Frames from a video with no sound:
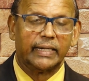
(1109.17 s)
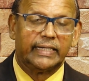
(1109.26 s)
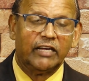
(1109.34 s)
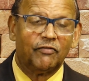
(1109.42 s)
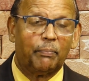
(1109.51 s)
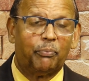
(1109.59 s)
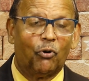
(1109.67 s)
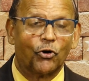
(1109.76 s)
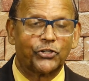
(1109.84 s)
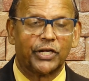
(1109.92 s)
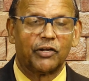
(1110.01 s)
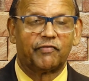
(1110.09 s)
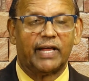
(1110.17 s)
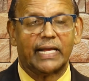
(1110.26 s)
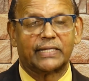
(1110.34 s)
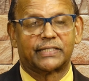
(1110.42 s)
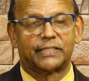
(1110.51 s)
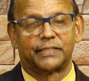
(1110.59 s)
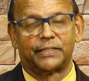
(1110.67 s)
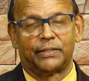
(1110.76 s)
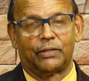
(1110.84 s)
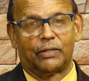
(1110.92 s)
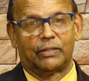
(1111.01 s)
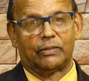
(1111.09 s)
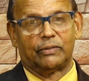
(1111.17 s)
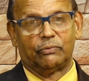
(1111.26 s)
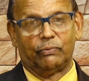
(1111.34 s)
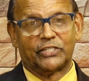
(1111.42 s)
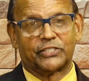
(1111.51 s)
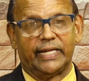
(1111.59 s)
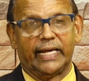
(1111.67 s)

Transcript: give a portion of that, which